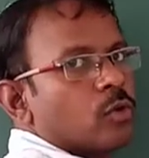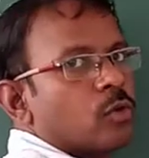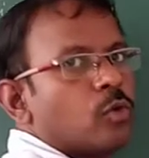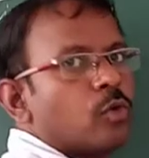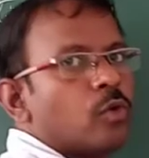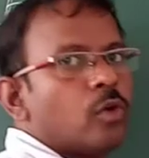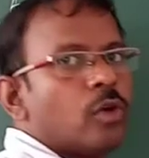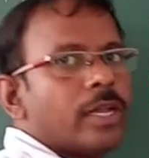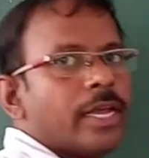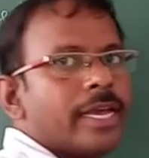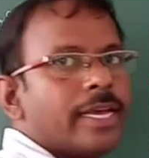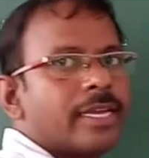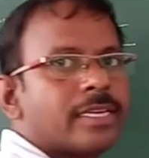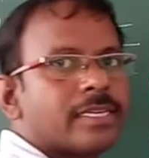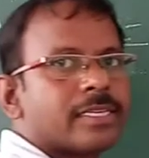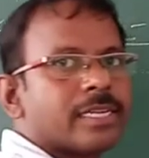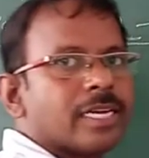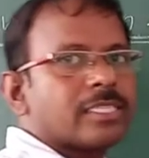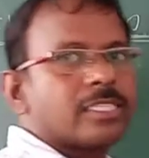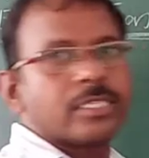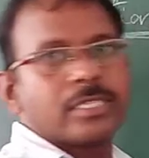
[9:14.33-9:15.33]
Cool air
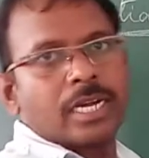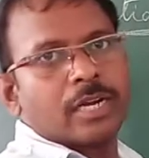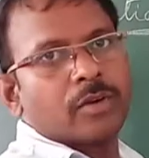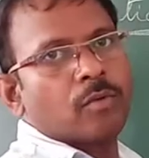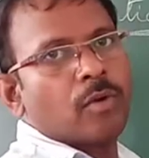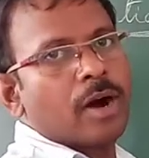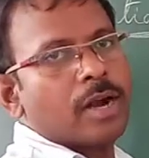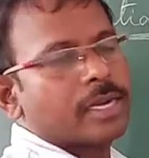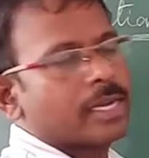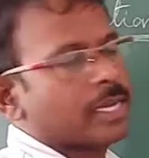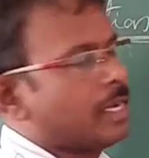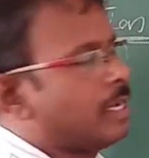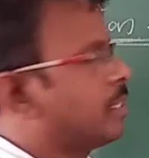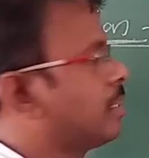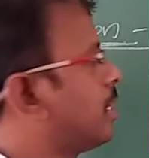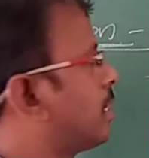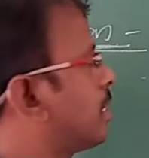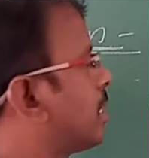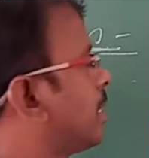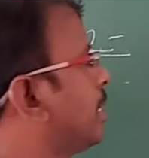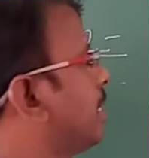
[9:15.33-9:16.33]
touch that water,
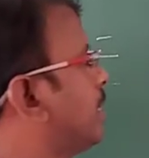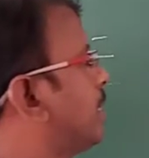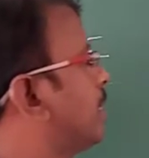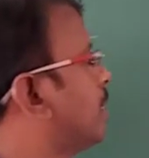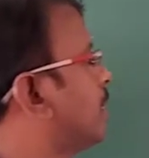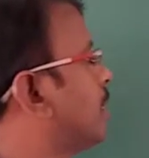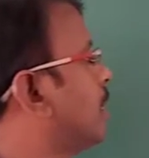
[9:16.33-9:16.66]
that lid.